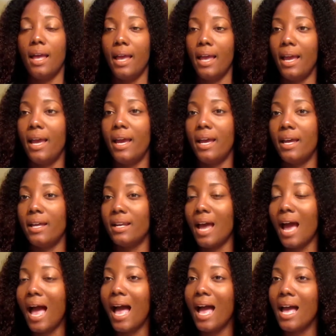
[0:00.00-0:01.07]
And
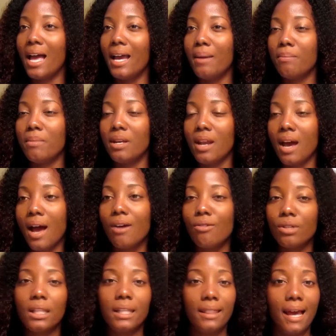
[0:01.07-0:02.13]
I'm not
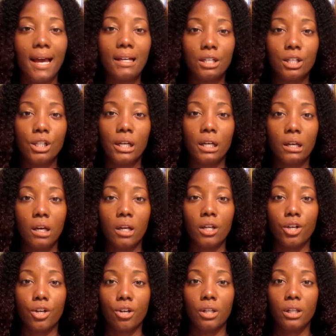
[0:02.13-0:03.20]
really that good at cutting
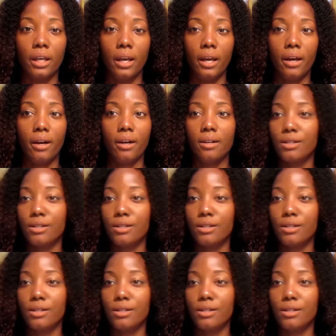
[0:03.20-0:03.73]
curly hair.